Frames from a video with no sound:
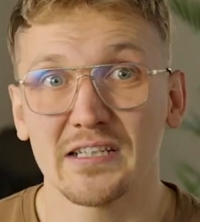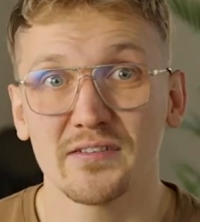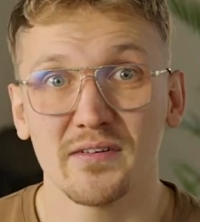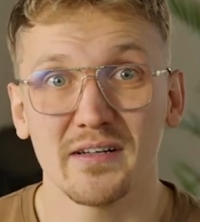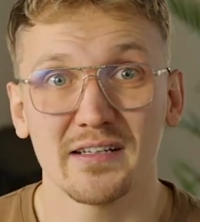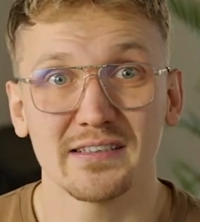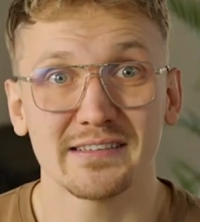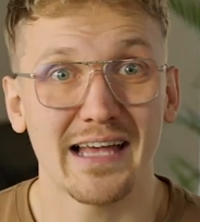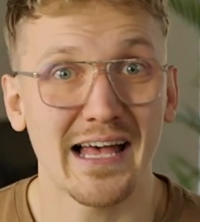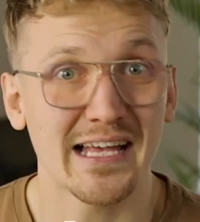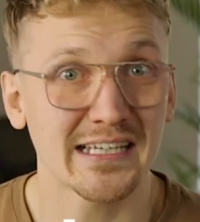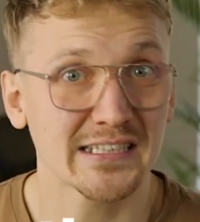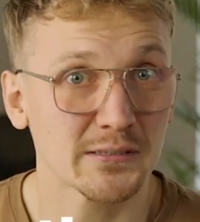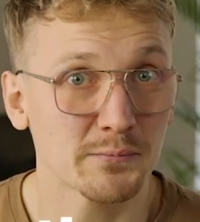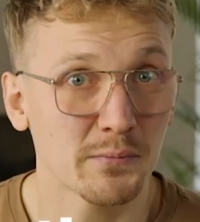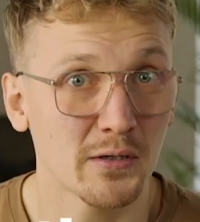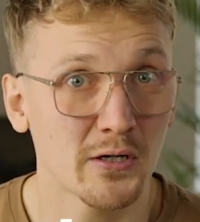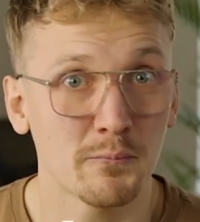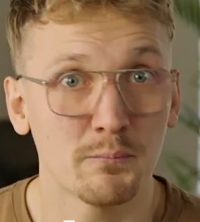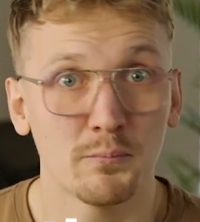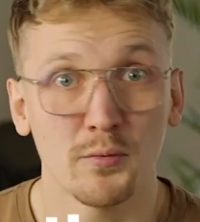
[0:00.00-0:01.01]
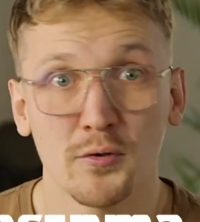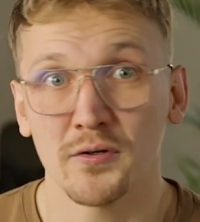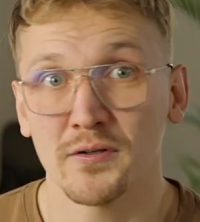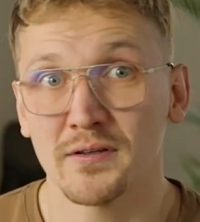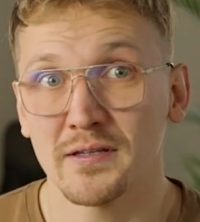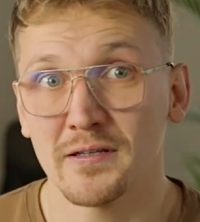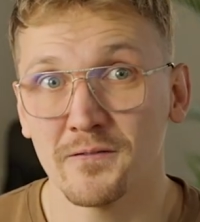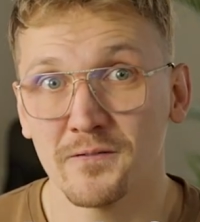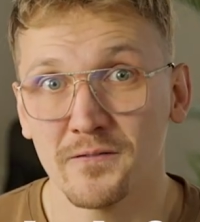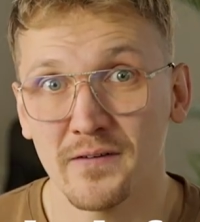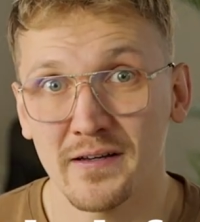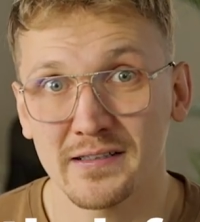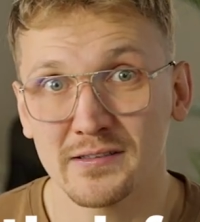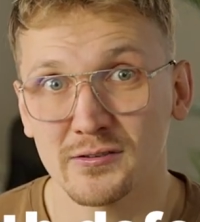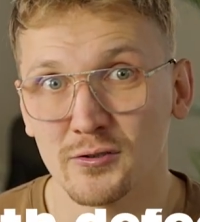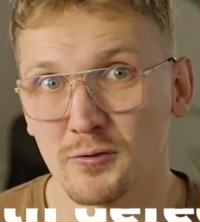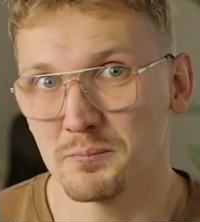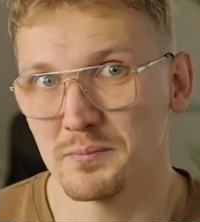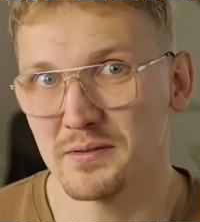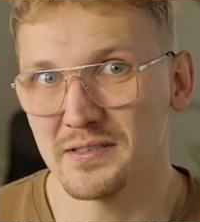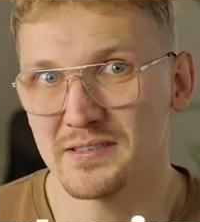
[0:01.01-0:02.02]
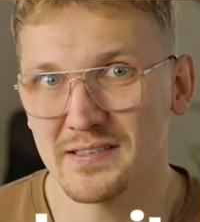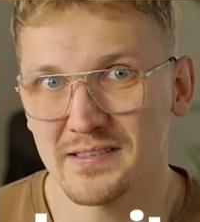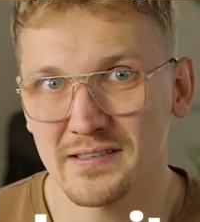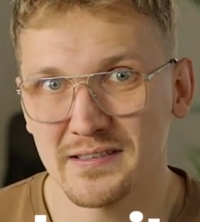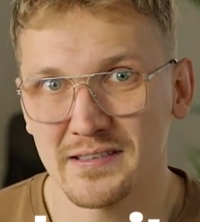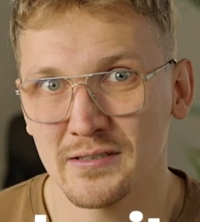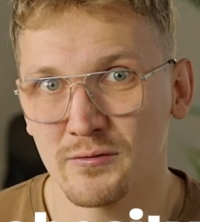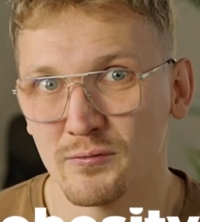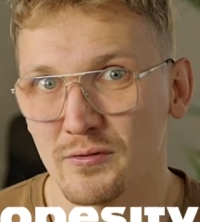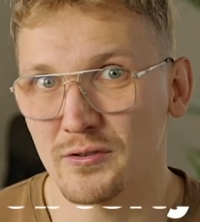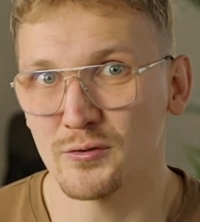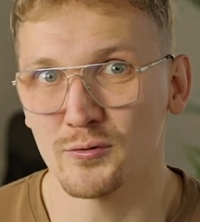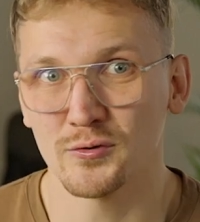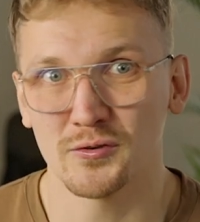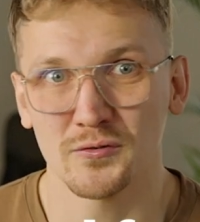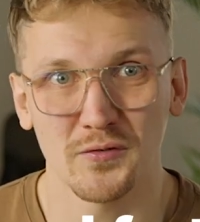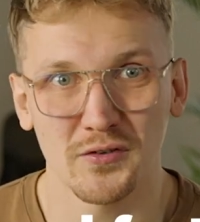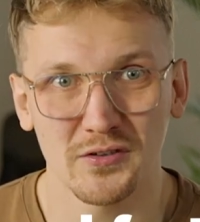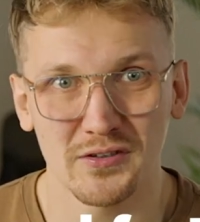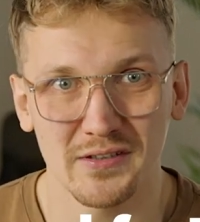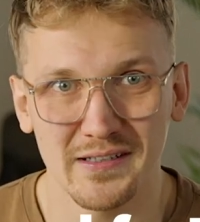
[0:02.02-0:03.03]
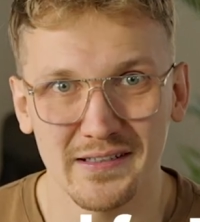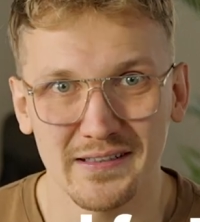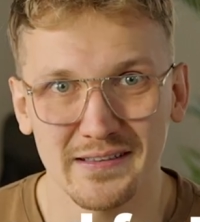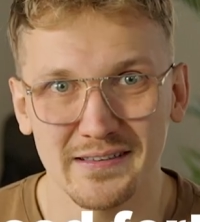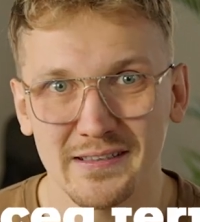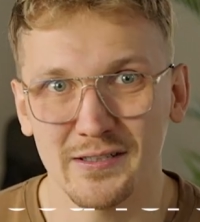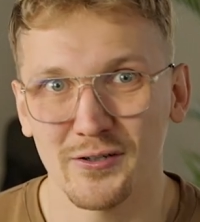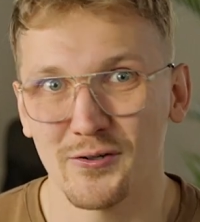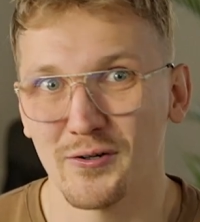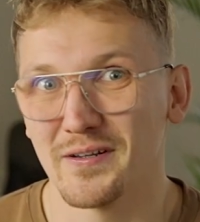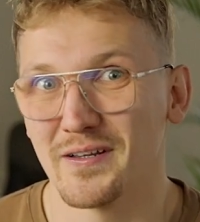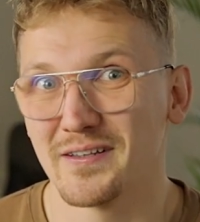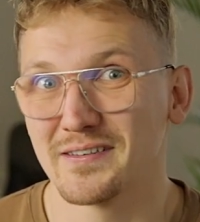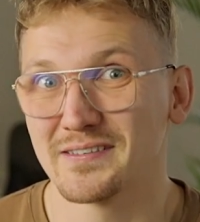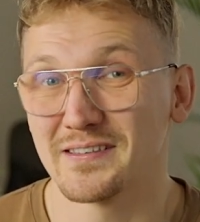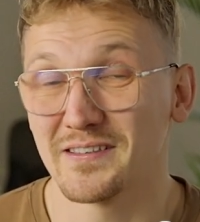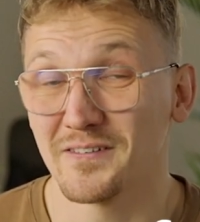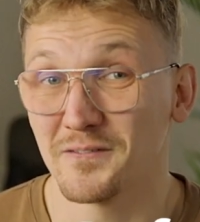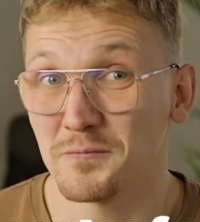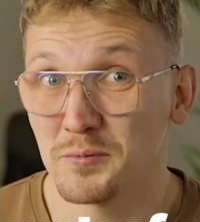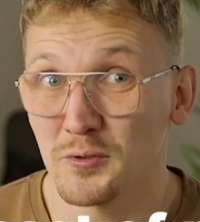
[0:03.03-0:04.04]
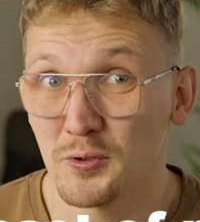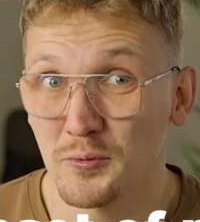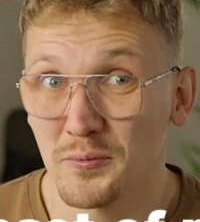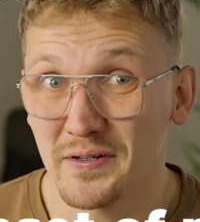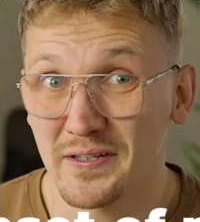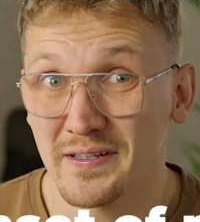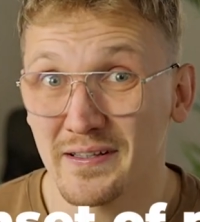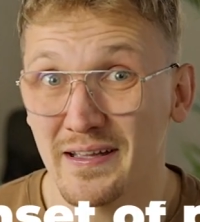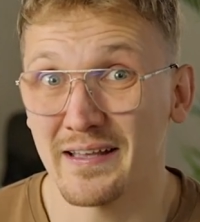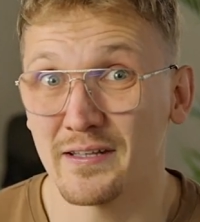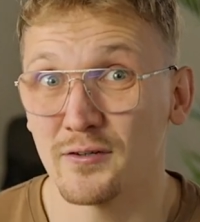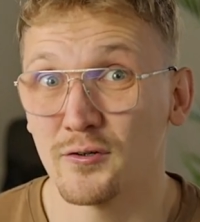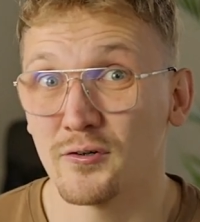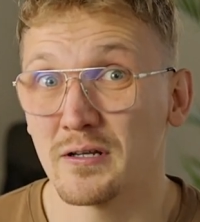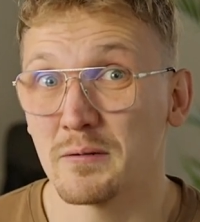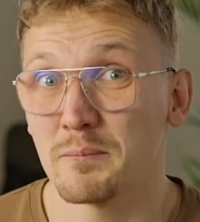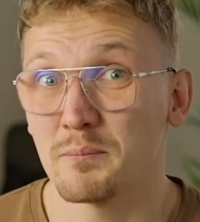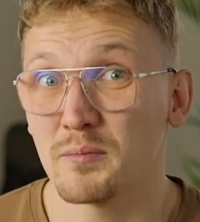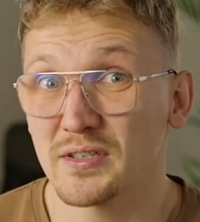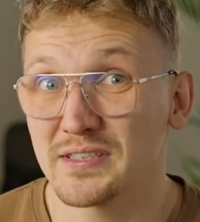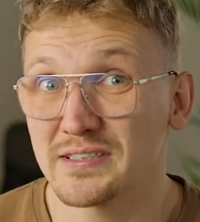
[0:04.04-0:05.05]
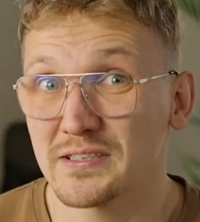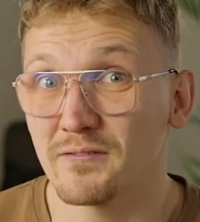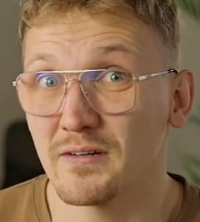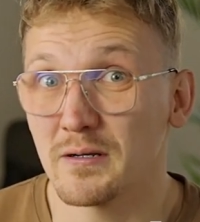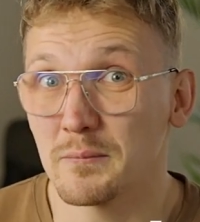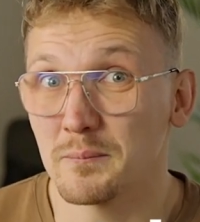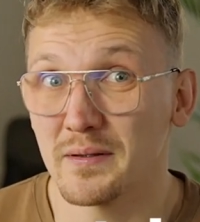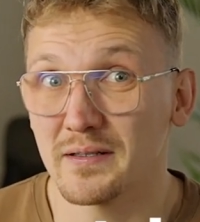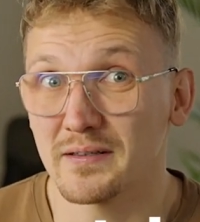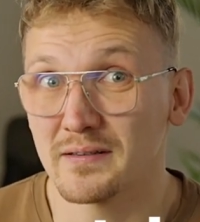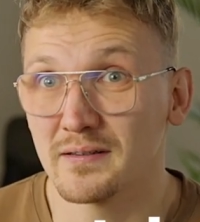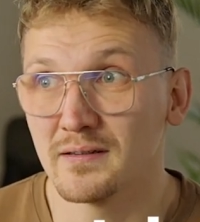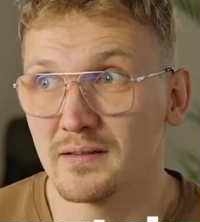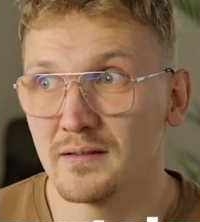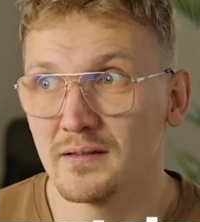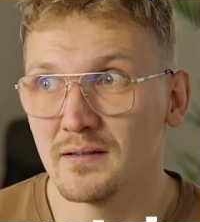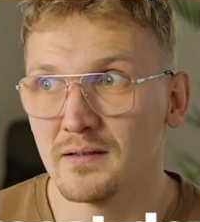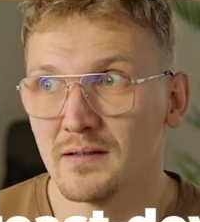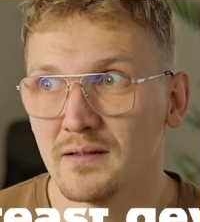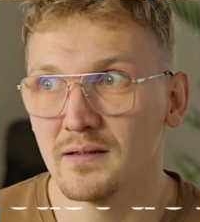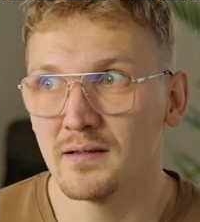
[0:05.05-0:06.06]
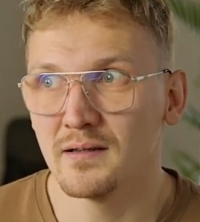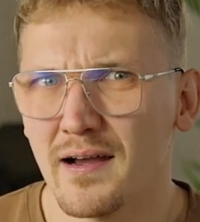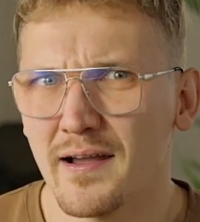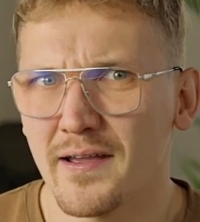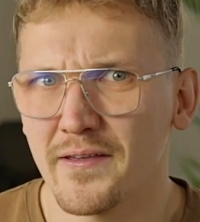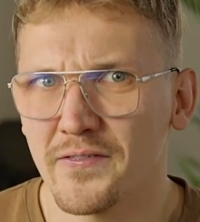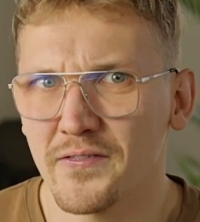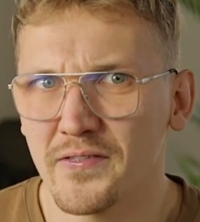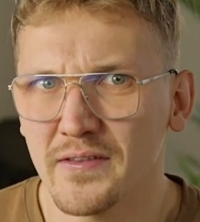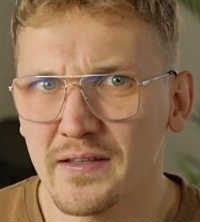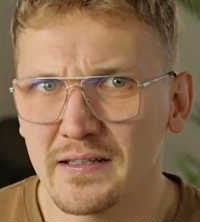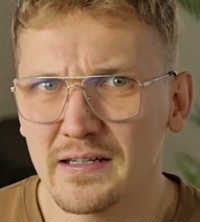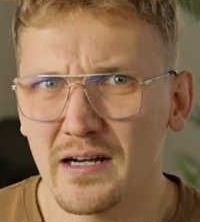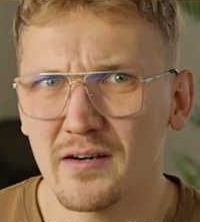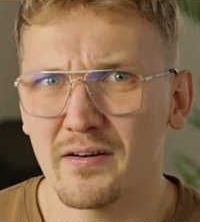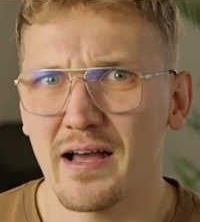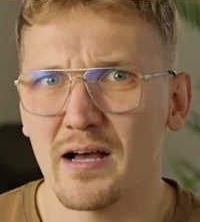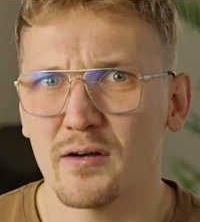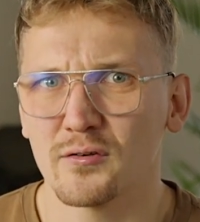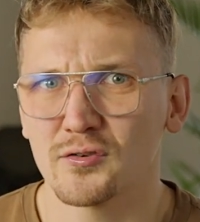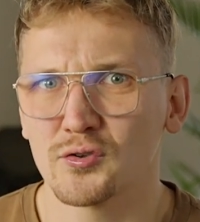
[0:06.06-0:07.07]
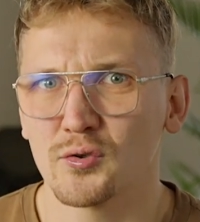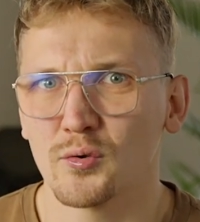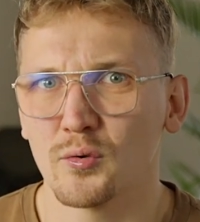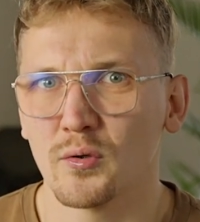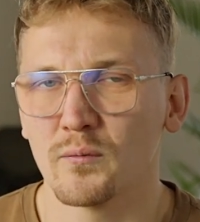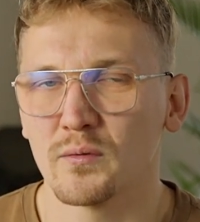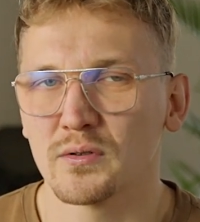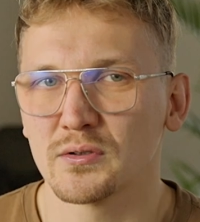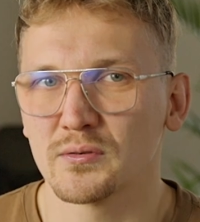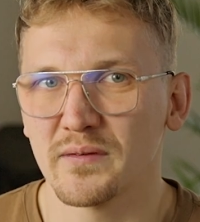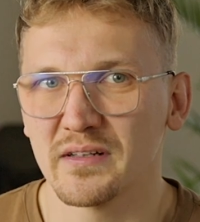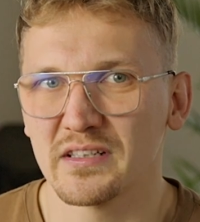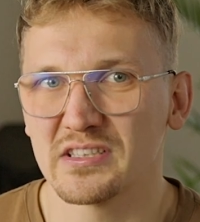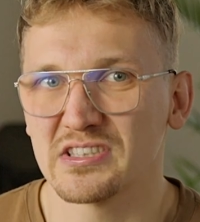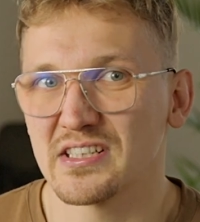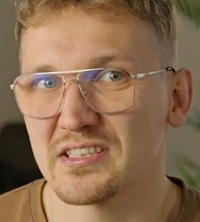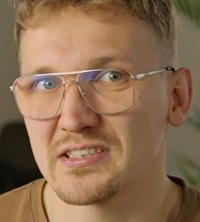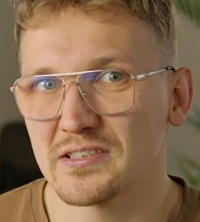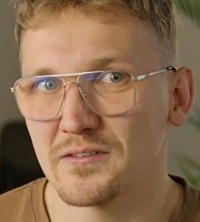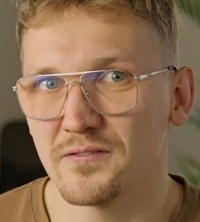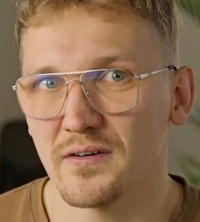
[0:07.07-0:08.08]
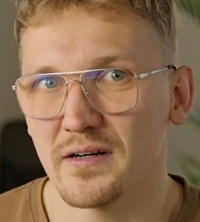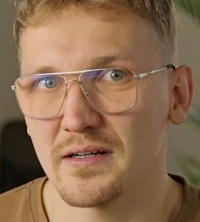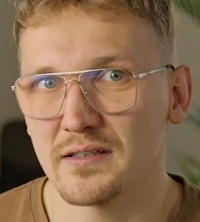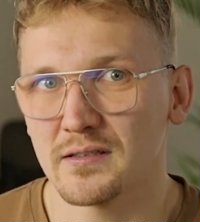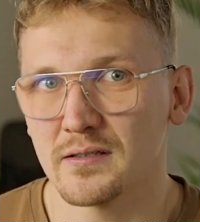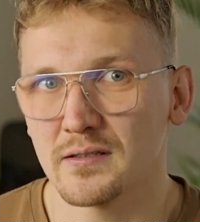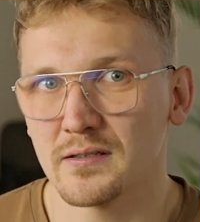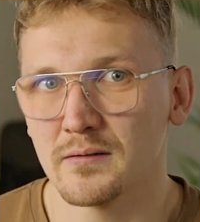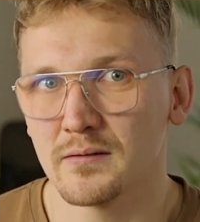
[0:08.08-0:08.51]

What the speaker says: well as asthma, birth defects, obesity, reduced fertility, early onset of puberty, and early breast development, I think our house rule was well justified.